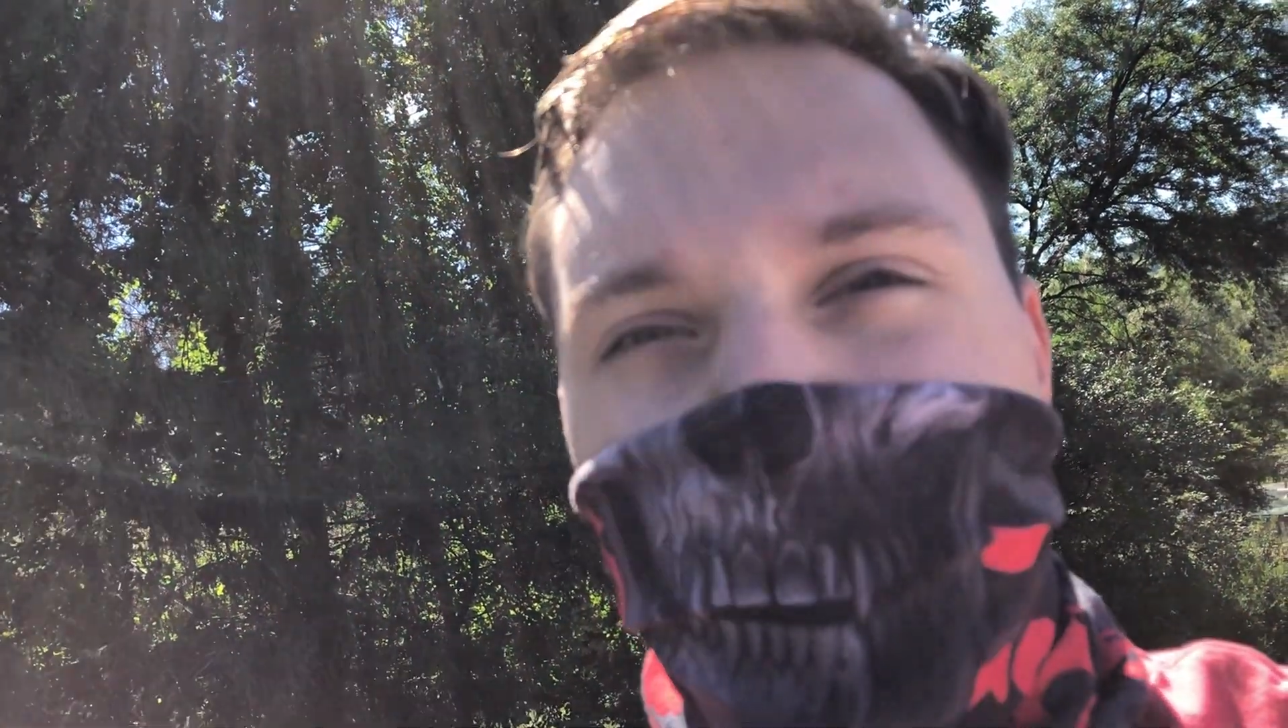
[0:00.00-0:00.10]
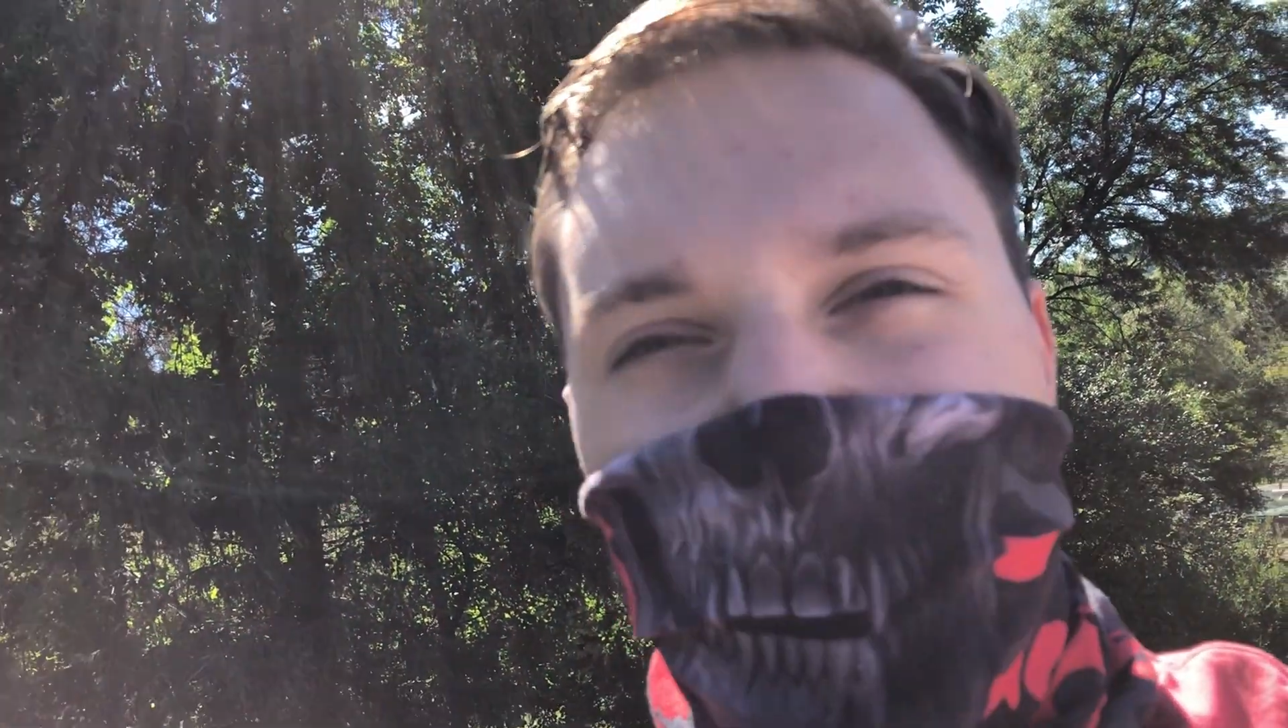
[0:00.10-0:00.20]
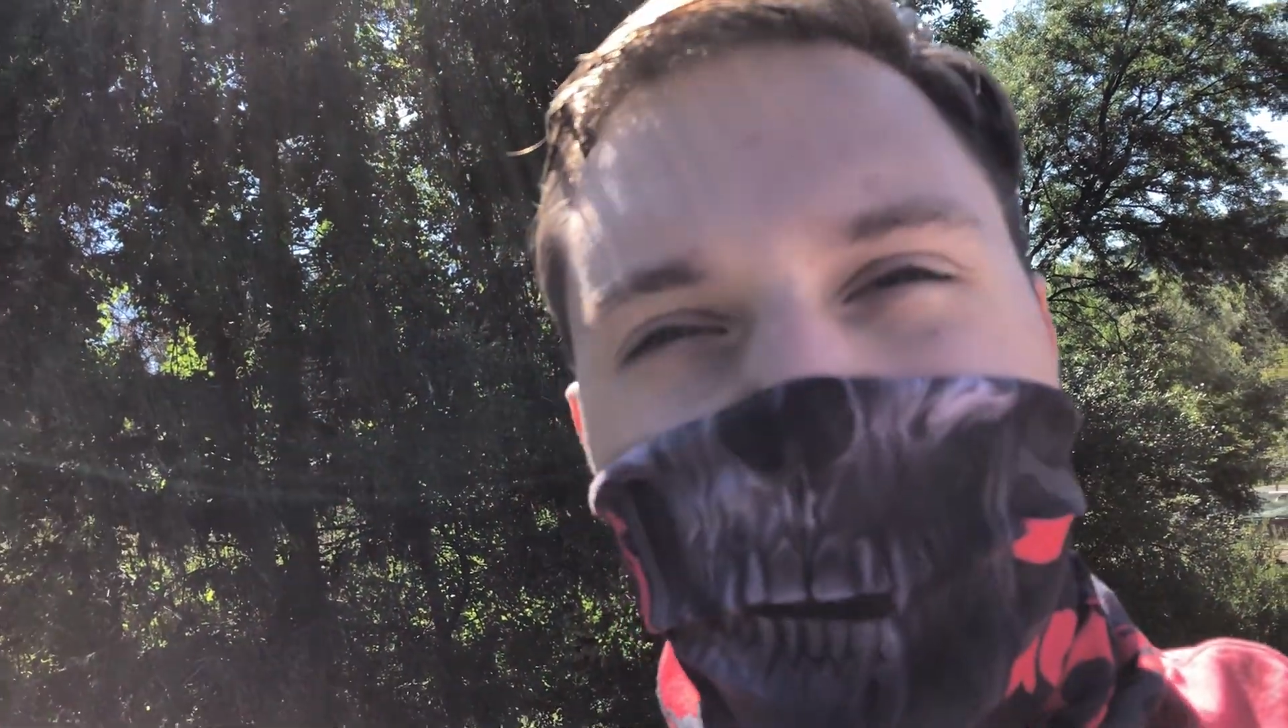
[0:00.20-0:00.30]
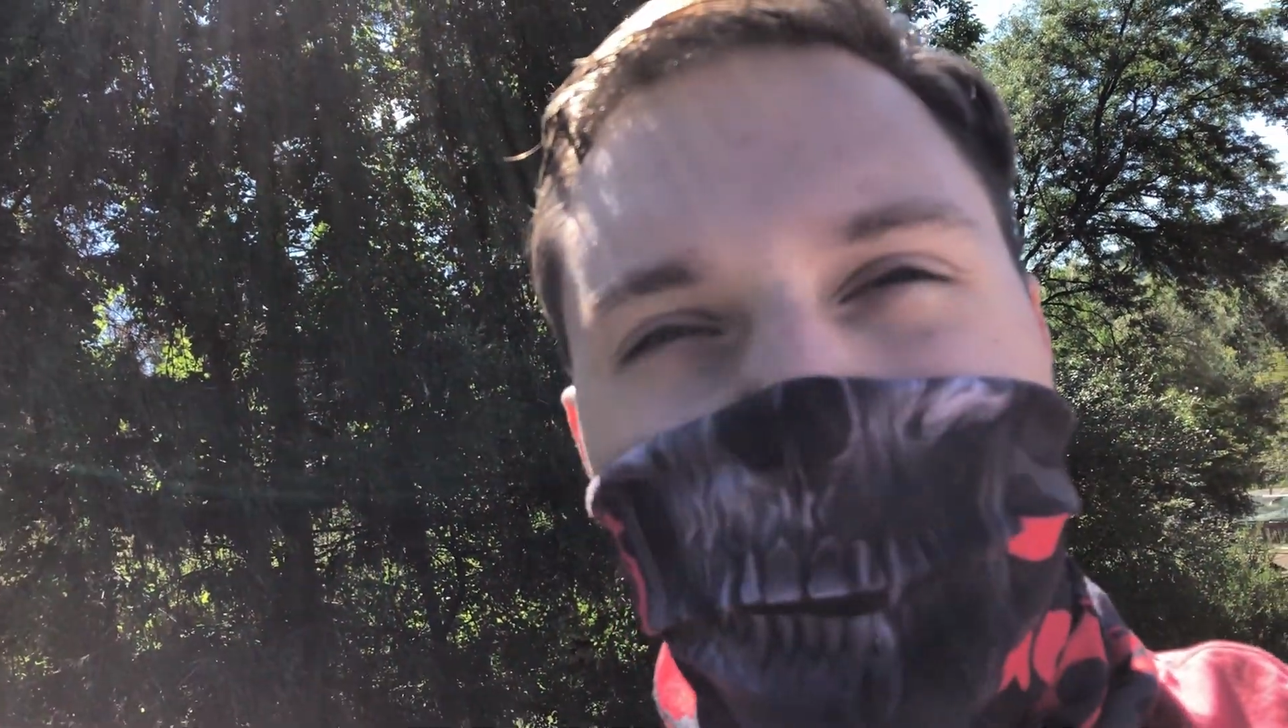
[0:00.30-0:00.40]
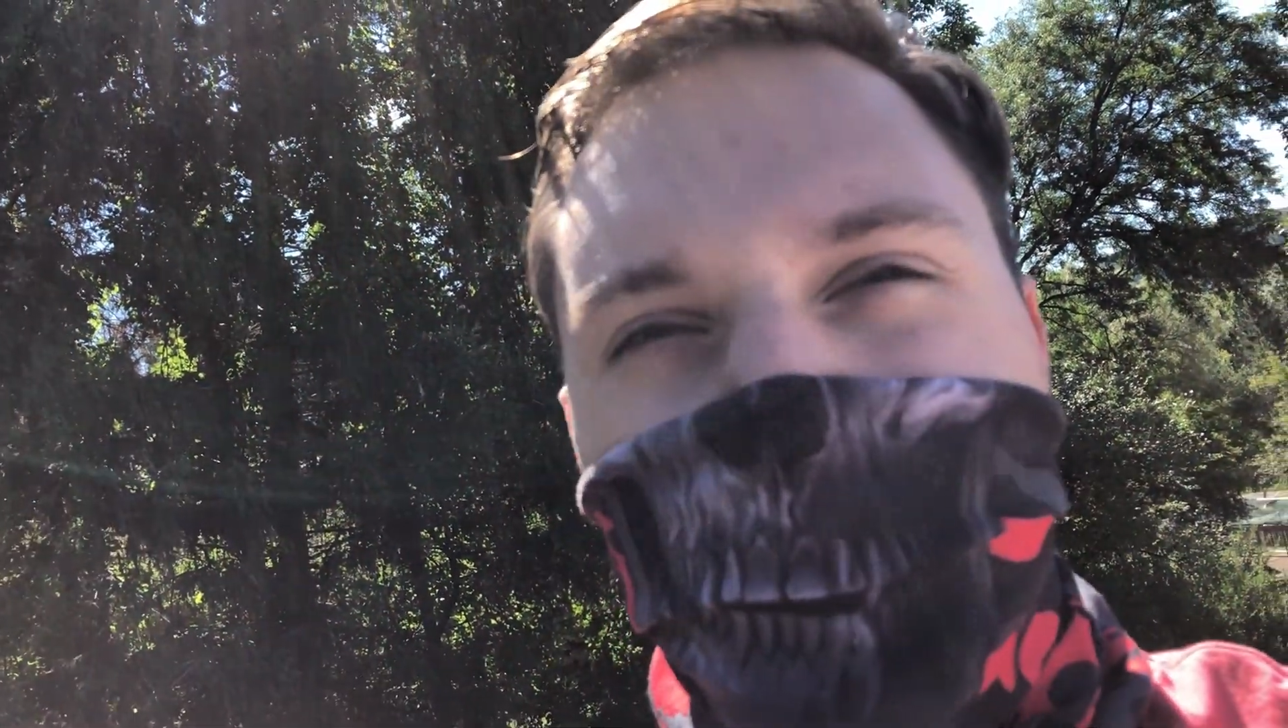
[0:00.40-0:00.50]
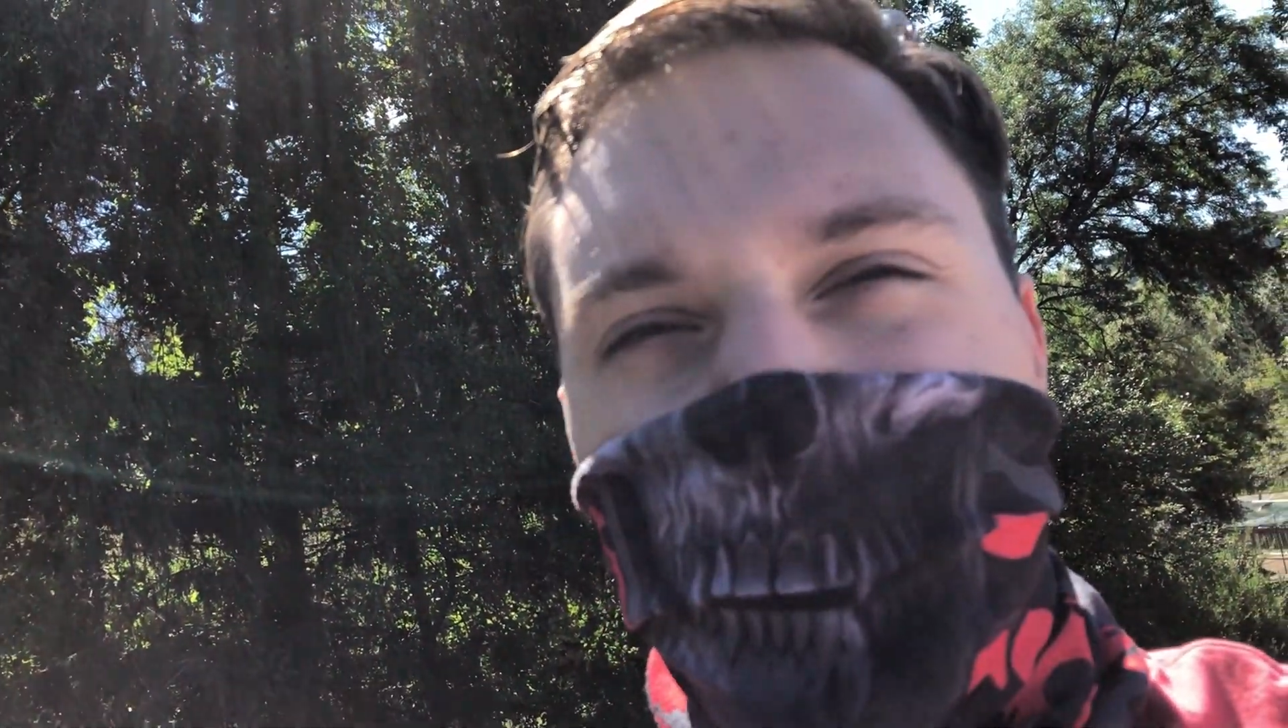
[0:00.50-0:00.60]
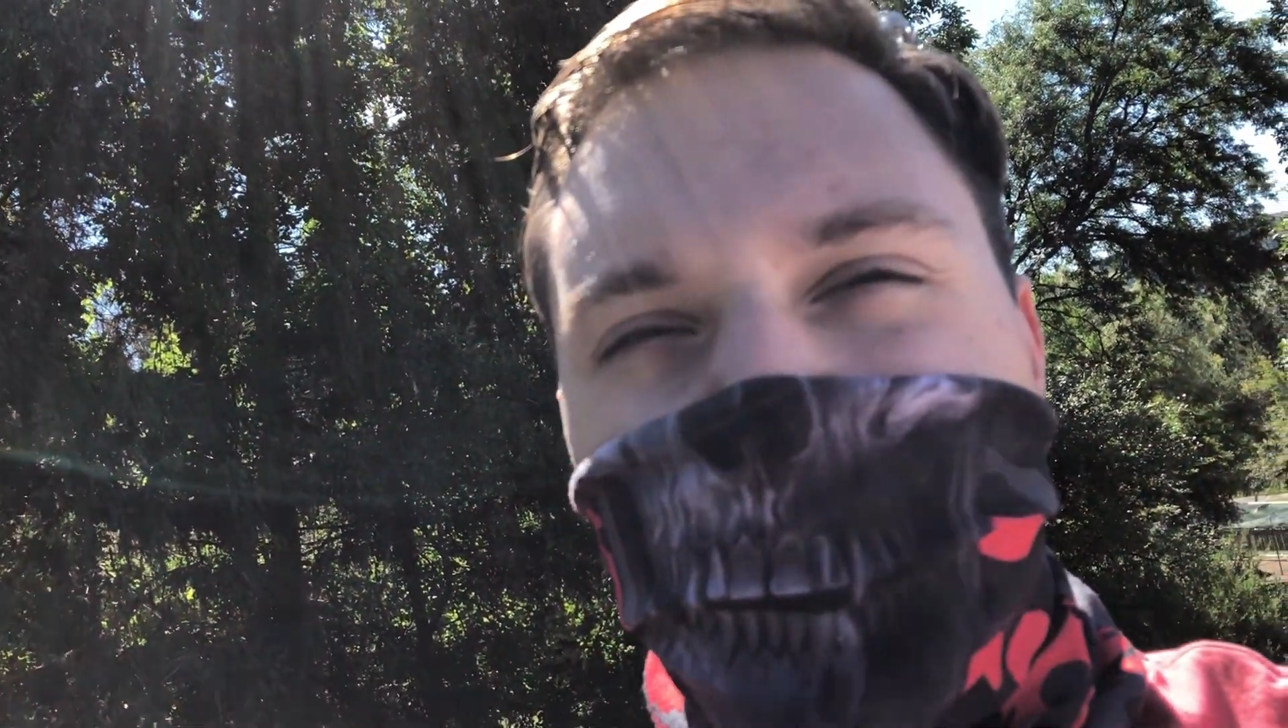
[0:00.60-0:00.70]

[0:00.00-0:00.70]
And I'm going to be